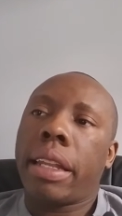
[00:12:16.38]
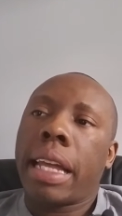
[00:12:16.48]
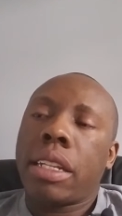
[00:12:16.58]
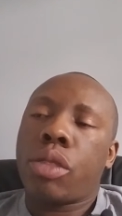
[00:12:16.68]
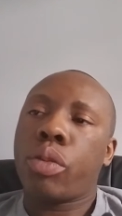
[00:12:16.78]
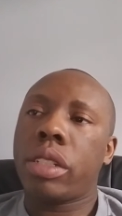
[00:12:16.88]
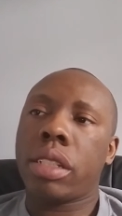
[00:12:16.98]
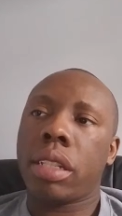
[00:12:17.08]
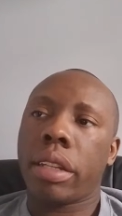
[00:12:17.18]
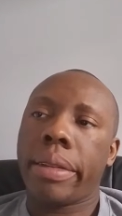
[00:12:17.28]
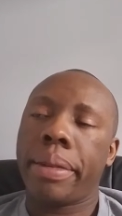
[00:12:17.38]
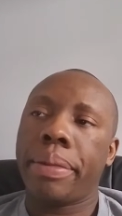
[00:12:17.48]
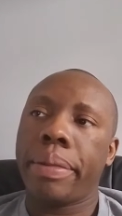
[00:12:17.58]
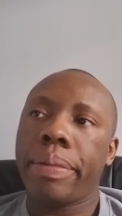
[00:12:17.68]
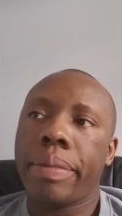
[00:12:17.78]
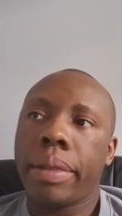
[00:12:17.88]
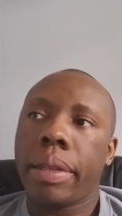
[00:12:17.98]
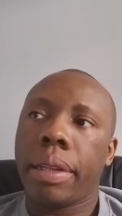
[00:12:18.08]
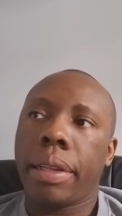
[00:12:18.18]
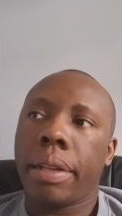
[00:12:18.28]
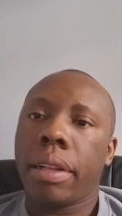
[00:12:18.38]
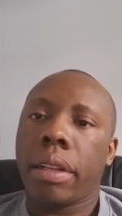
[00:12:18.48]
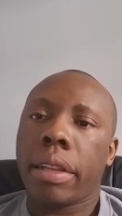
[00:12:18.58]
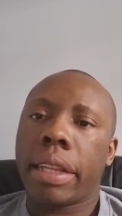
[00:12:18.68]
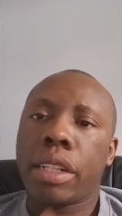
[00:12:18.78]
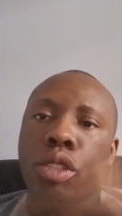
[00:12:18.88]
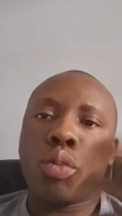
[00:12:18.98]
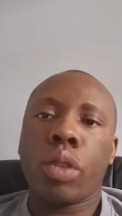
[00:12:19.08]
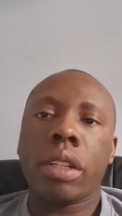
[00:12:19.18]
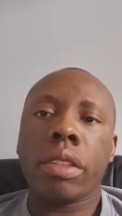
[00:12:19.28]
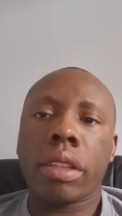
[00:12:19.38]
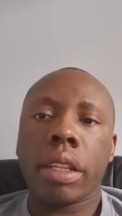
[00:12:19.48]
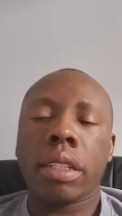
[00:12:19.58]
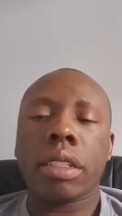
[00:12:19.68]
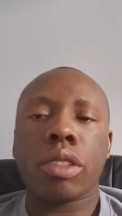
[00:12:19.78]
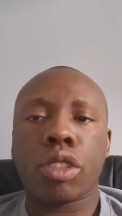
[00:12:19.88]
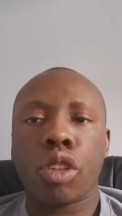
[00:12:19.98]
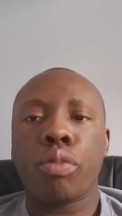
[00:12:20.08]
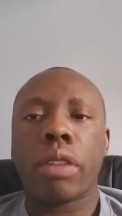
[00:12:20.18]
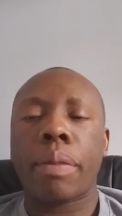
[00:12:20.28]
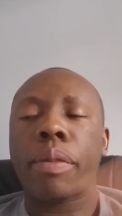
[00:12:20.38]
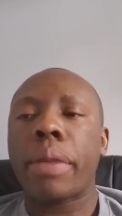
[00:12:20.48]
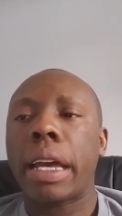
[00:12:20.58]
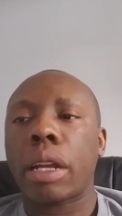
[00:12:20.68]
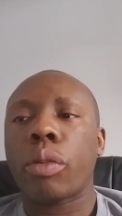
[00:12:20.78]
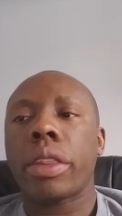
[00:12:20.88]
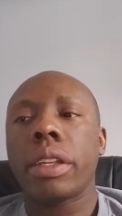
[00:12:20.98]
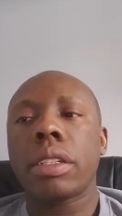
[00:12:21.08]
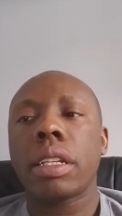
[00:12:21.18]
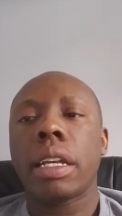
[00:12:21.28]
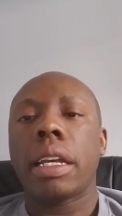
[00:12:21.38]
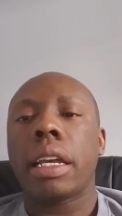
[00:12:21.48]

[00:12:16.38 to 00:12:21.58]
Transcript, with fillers: And that's what's that's one of the things that's so problematic with this.